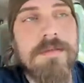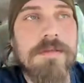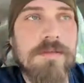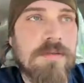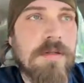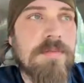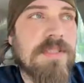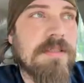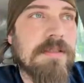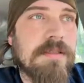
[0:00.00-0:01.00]
Trump's
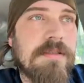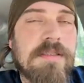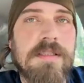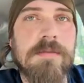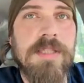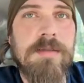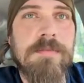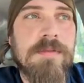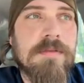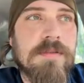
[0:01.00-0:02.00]
ear. You see the meme?
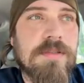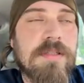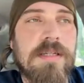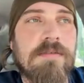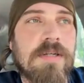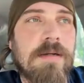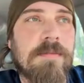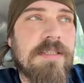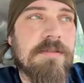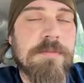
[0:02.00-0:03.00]
Should have never got my
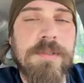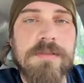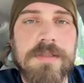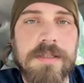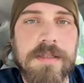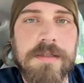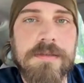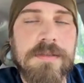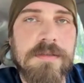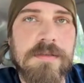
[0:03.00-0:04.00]
ears pierced at Claire's.
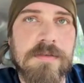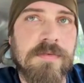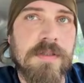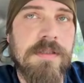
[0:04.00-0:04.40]
It was funny.